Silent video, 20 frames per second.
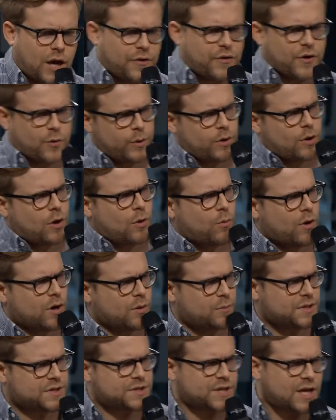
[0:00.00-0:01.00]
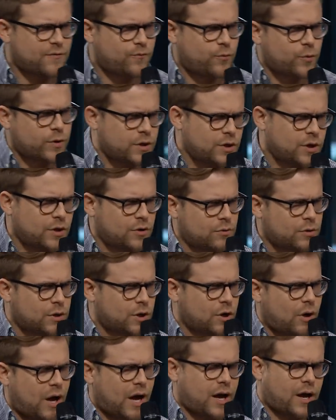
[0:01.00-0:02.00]
I think we'd all want to be safe, wouldn't you? You
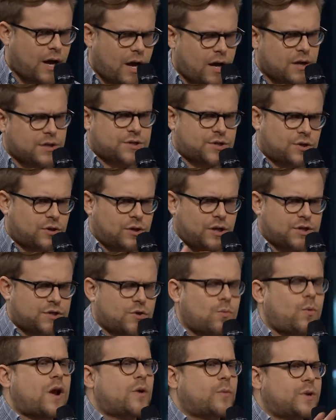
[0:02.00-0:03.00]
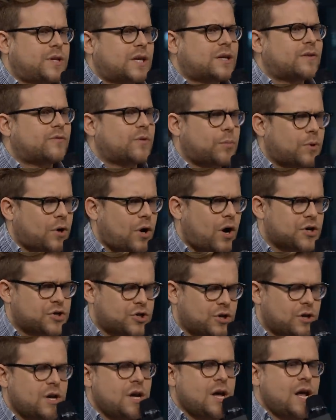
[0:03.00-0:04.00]
know, I, I certainly. So why don't we take every
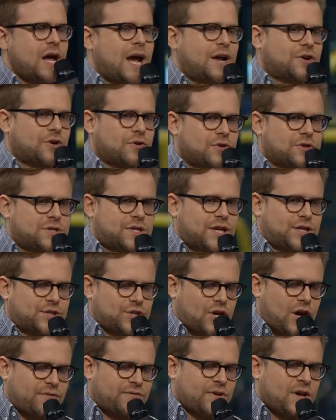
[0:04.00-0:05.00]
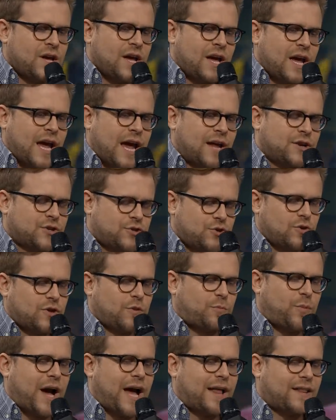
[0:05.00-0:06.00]
precaution and turn those things off? And to the
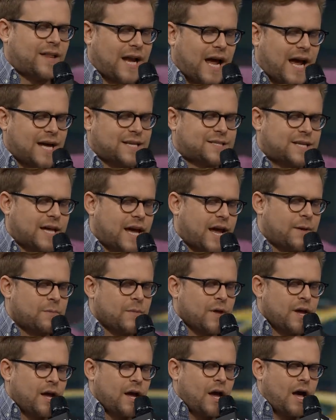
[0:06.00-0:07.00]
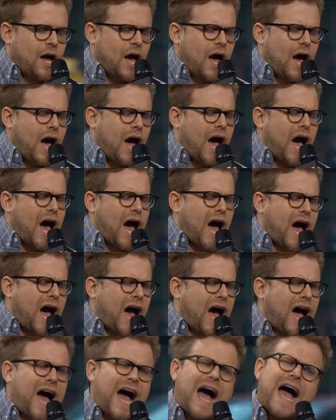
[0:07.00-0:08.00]
pilot, I say, uh,
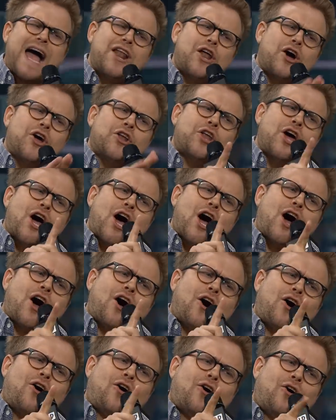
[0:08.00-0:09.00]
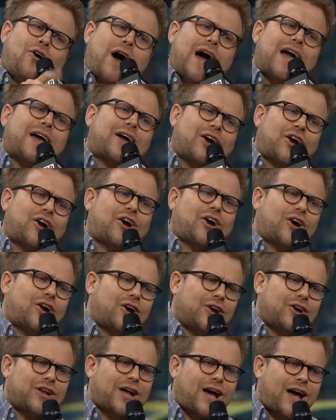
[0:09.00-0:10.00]
I don't know. I
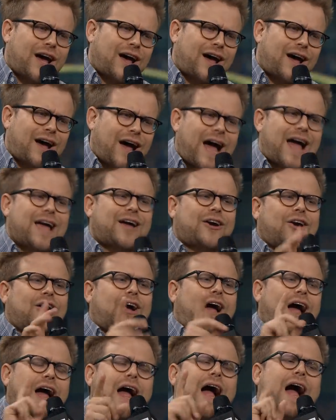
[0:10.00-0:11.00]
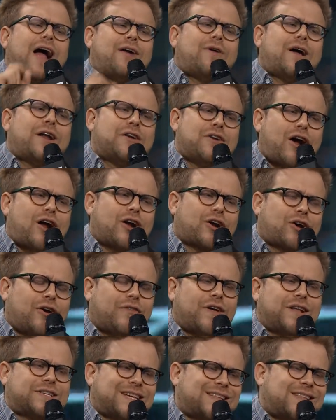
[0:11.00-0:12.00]
heard, uh, I heard, I, I read an article
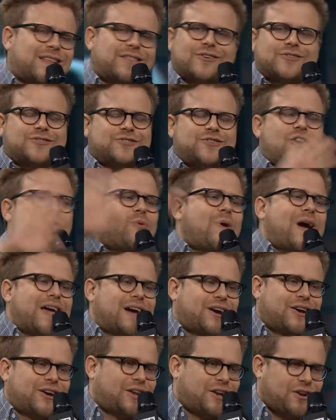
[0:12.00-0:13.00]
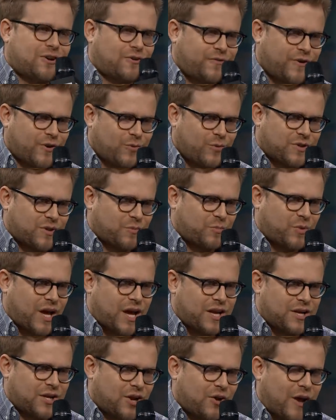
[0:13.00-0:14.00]
that said that there's no way it could interfere with the
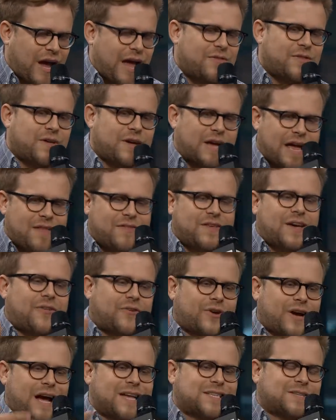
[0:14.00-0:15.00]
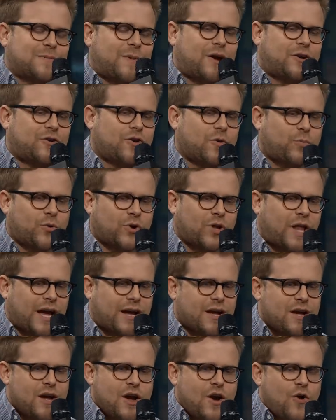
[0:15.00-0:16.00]
plane, you know. And the and the other guys in my group were like,
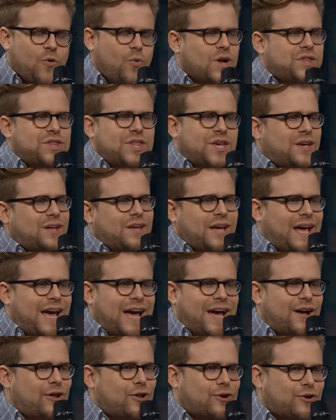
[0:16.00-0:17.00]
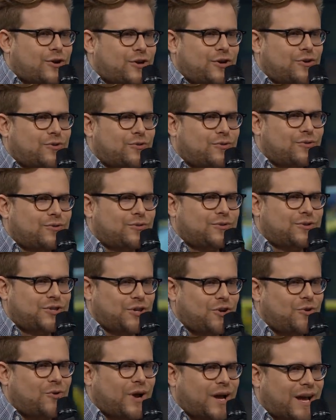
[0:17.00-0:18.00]
what the hell are you
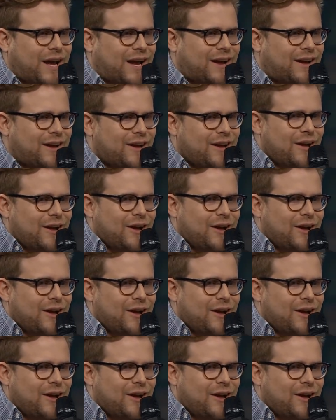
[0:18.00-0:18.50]
doing?